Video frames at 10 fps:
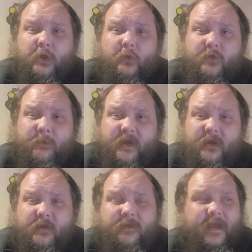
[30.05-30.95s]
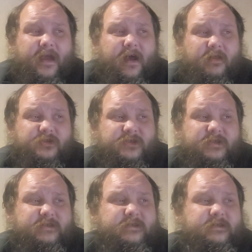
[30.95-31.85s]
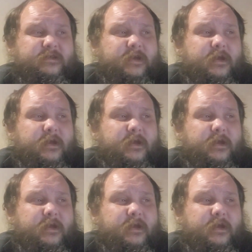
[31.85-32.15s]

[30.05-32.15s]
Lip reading: He was an American psychologist,